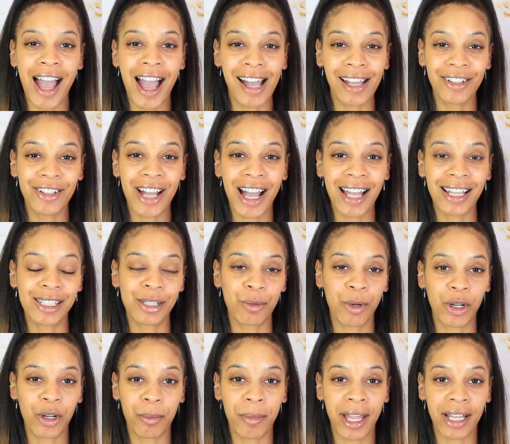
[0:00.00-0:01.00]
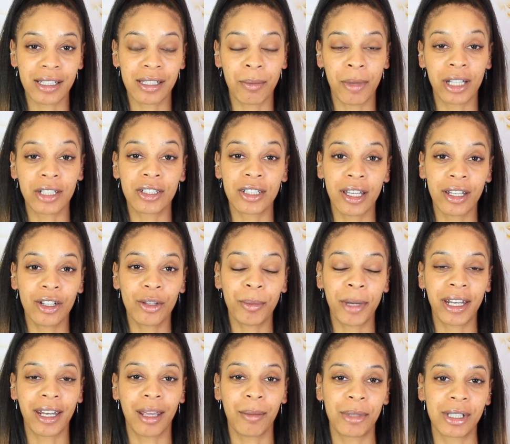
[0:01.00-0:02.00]
Hi guys, welcome back to my channel.
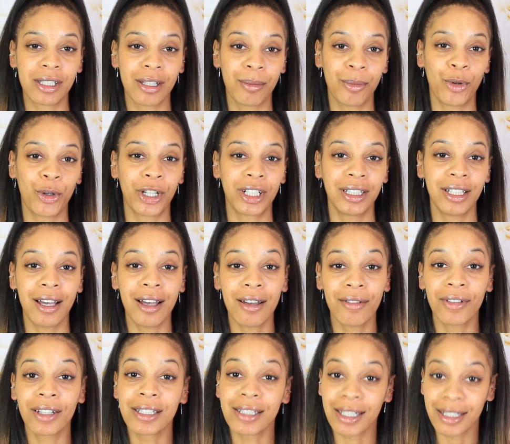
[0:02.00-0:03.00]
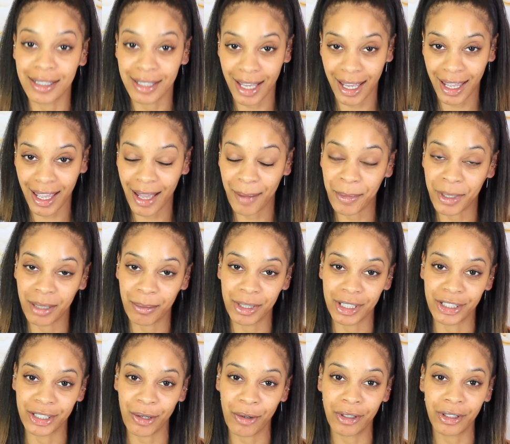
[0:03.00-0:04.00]
My name is Amore Love and today I'm going to
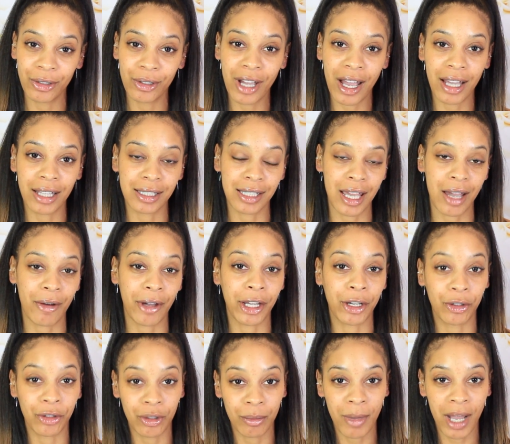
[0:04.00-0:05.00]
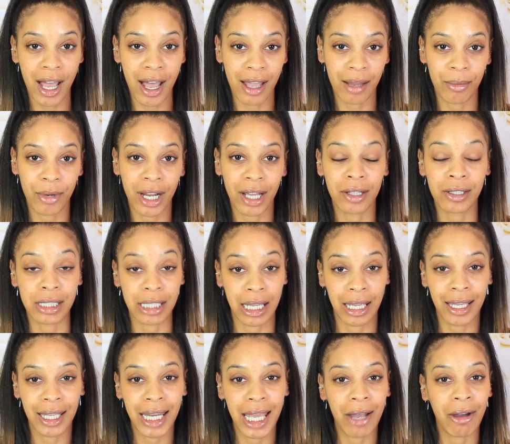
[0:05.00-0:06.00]
be showing you guys how I grew my eyebrows
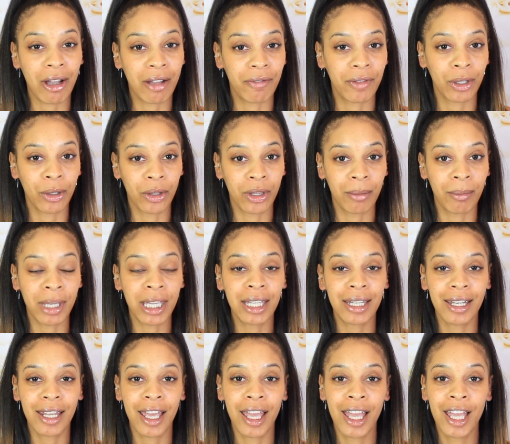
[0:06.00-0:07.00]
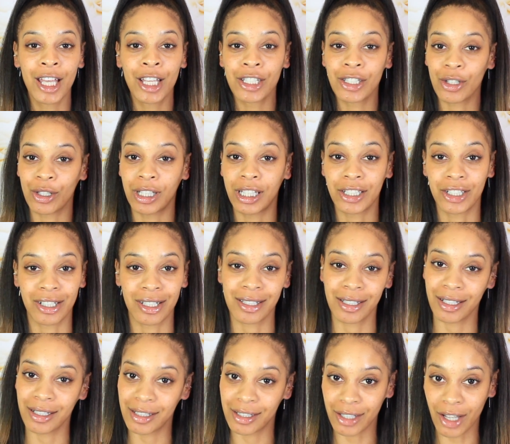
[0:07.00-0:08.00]
and how I fill them in. So let's
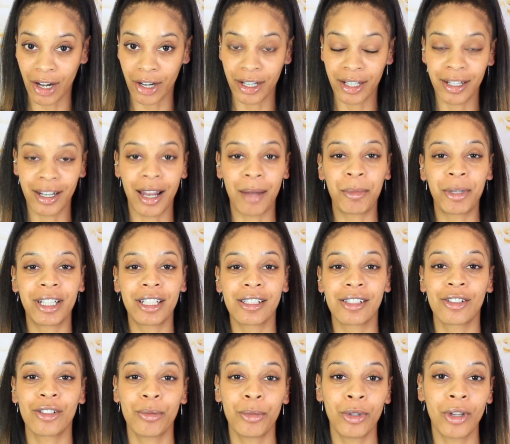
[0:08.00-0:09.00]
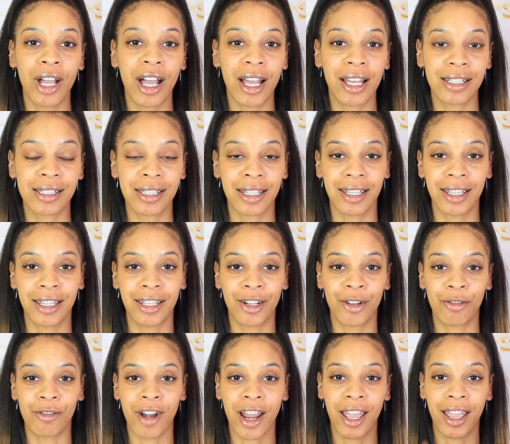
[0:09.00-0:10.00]
just get started. I'm going to zoom you guys
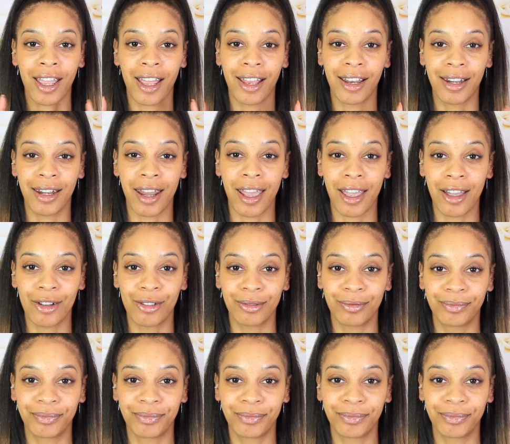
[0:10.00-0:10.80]
in right now.